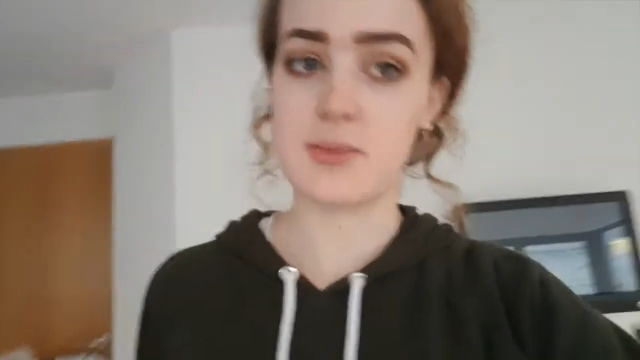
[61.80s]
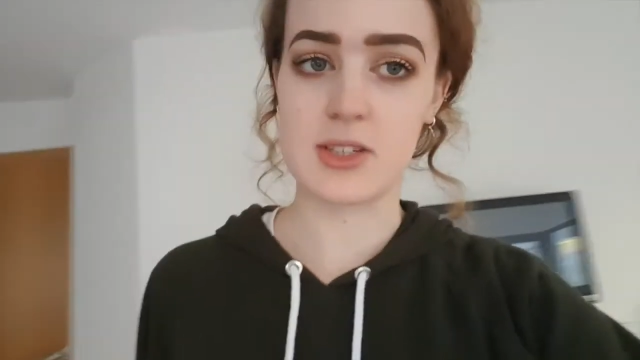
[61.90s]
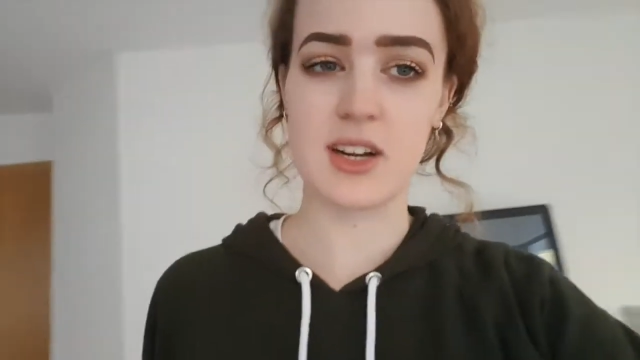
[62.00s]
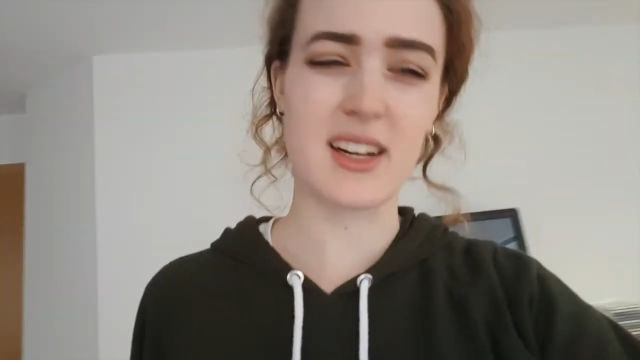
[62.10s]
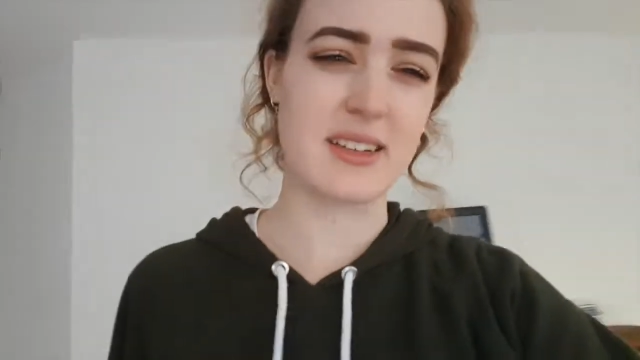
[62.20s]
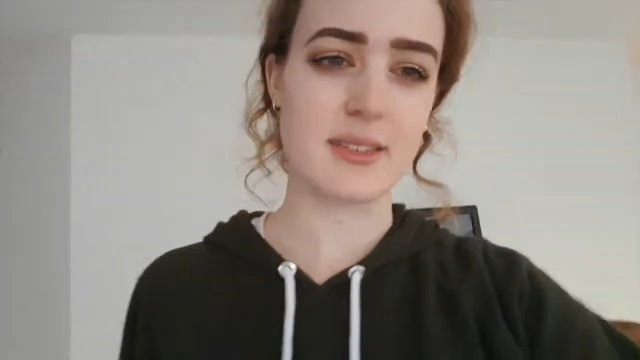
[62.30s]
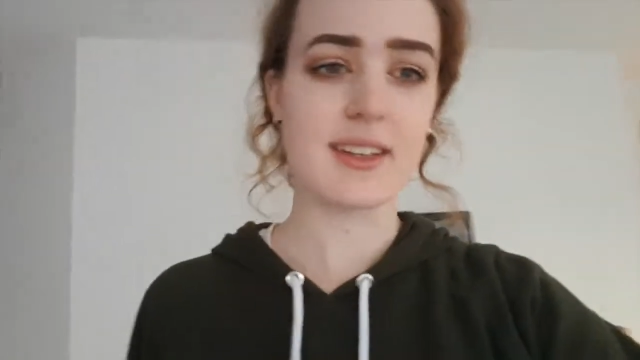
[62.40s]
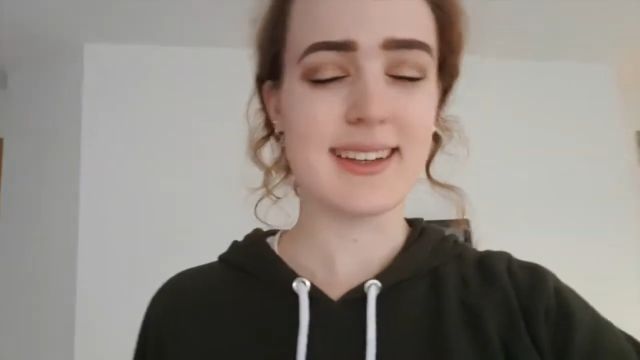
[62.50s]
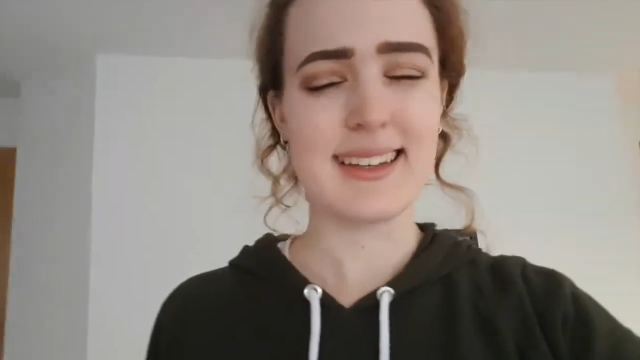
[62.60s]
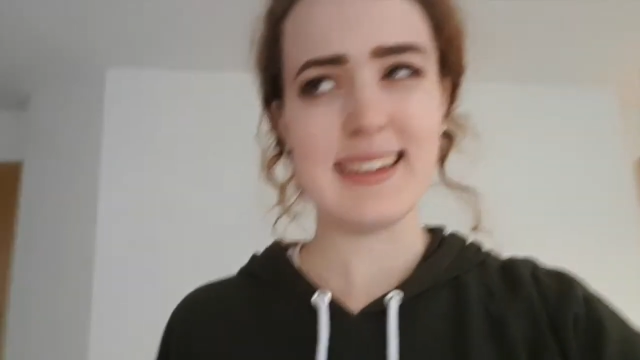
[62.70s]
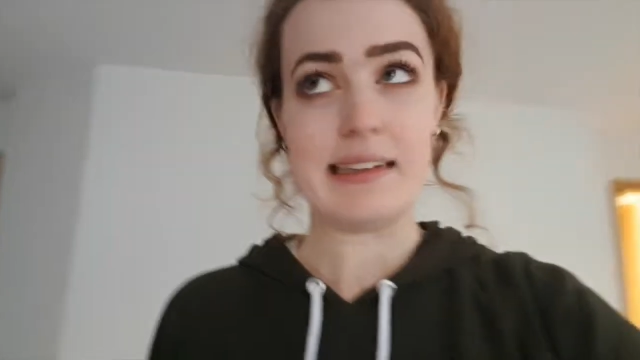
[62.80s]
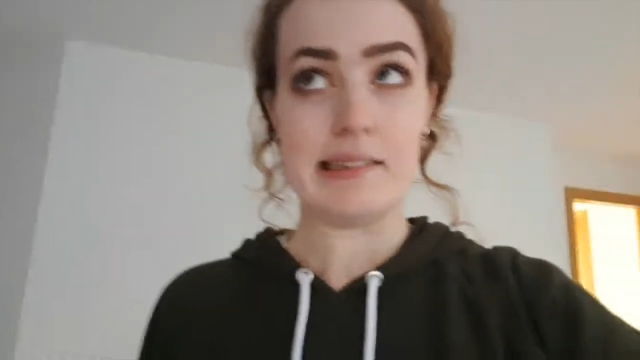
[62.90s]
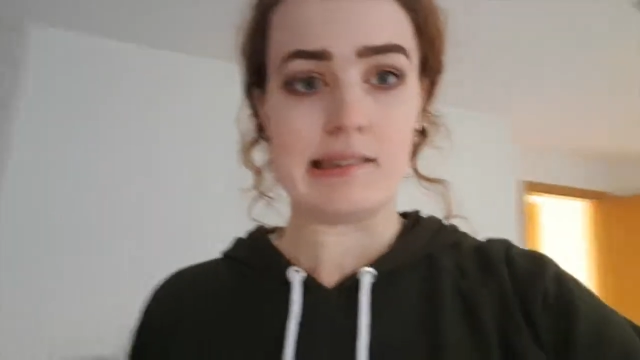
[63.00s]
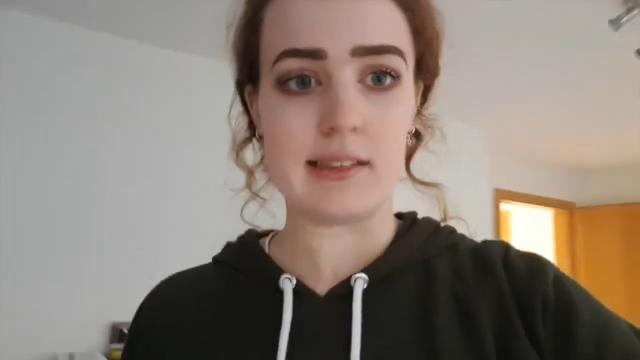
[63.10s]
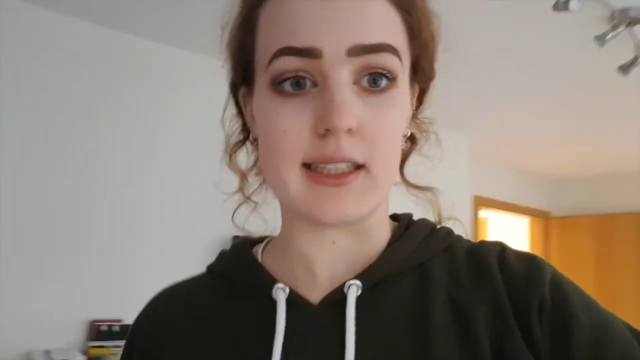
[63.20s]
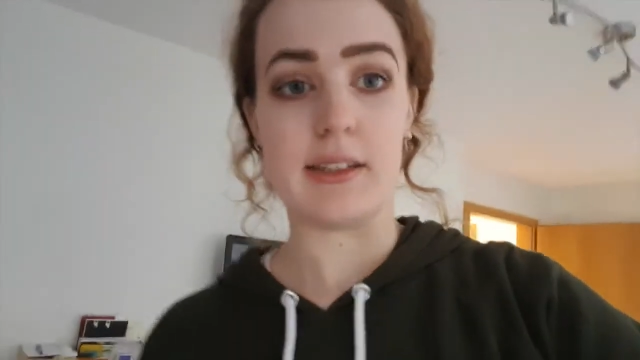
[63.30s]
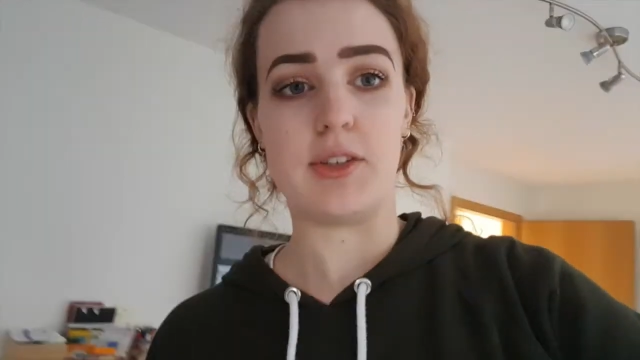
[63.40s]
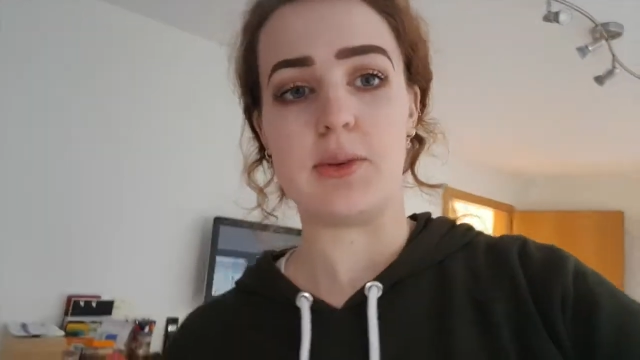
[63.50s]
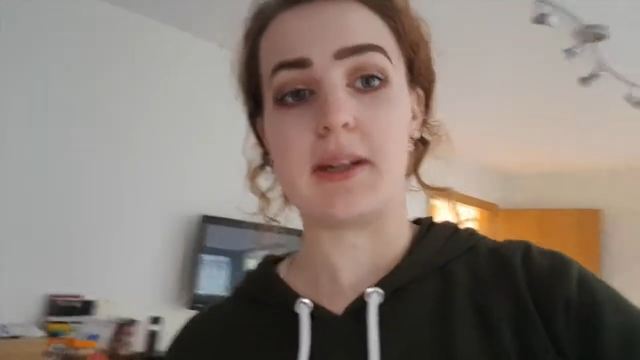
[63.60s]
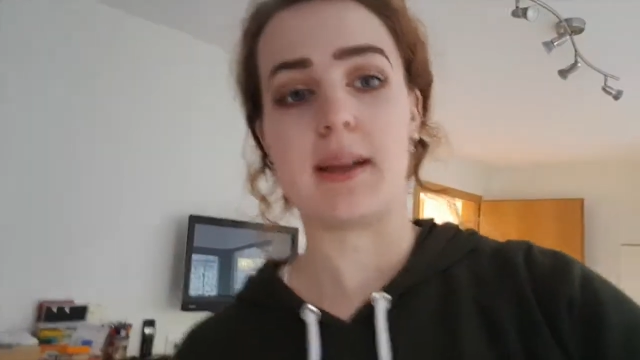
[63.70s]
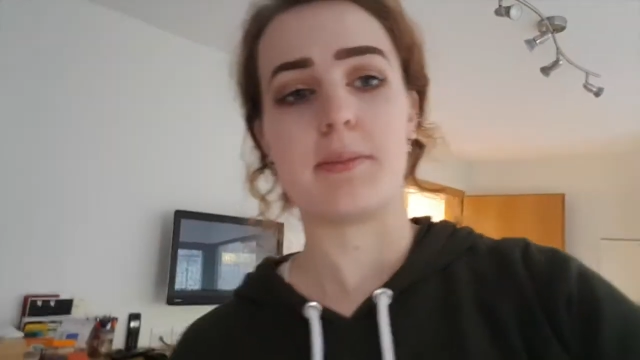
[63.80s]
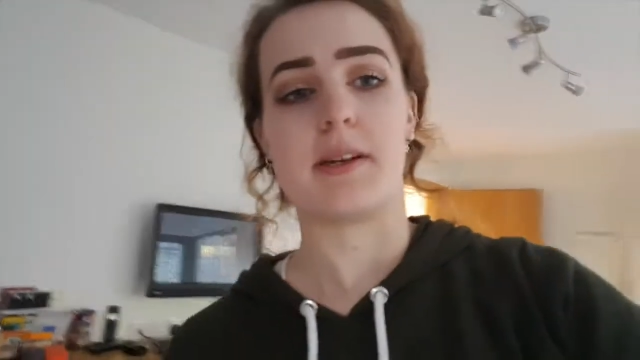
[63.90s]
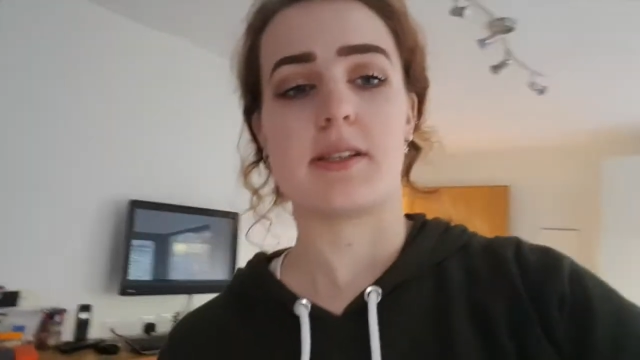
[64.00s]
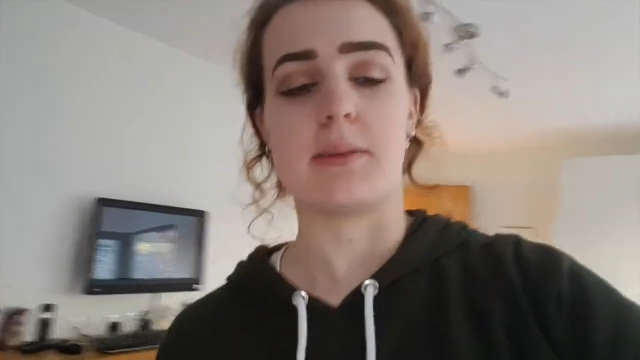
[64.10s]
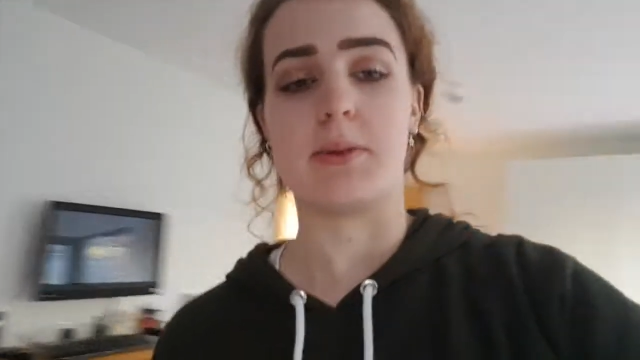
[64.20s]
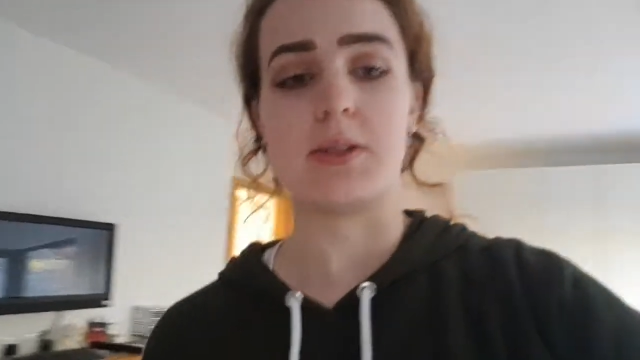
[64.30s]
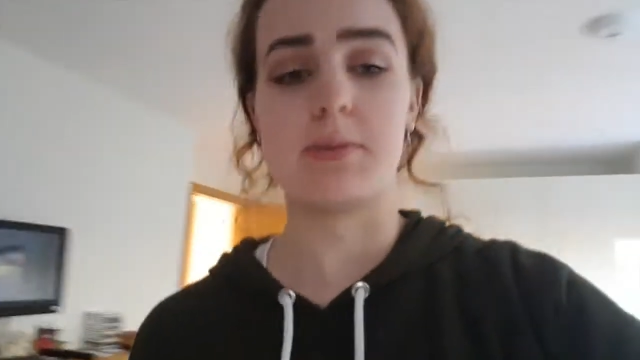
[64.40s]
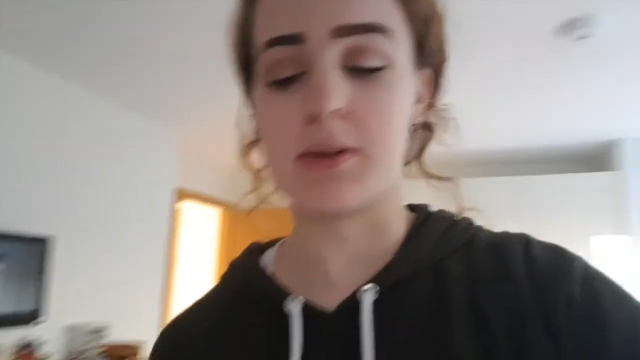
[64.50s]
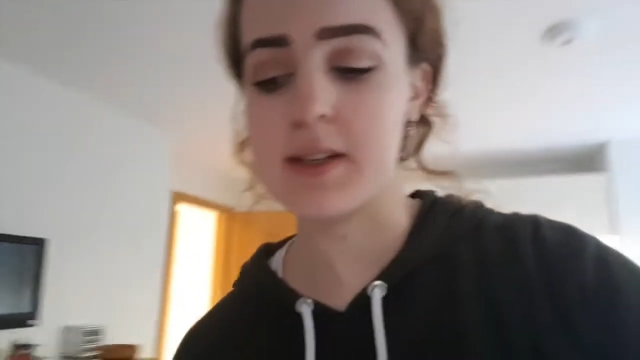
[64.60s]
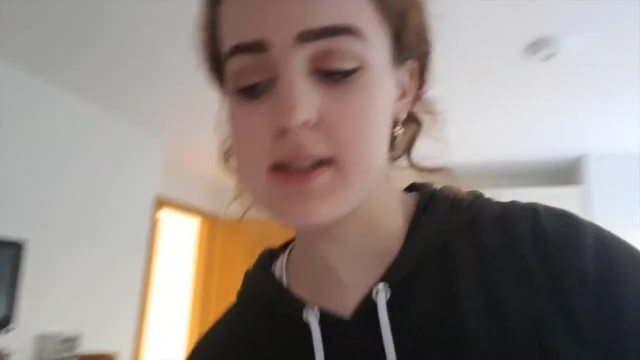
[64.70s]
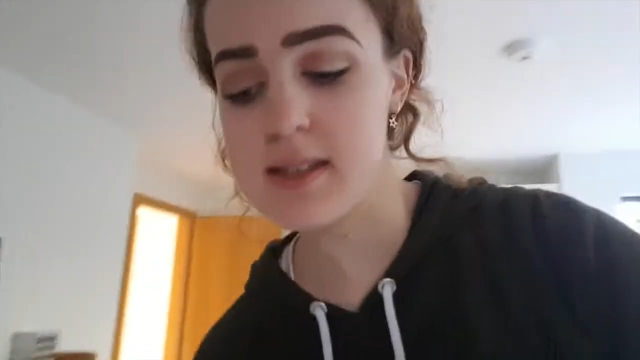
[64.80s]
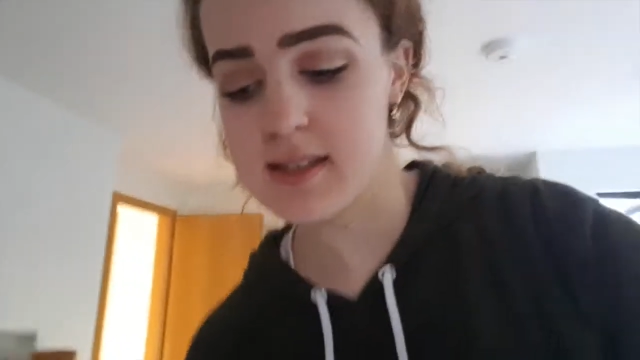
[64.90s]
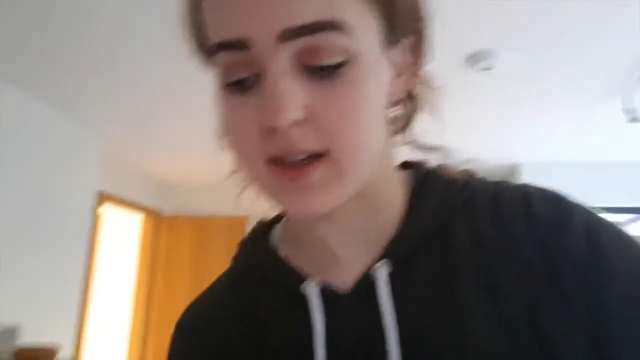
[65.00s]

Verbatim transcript: which I kind of kind of knew I'd get picked up on, to be honest.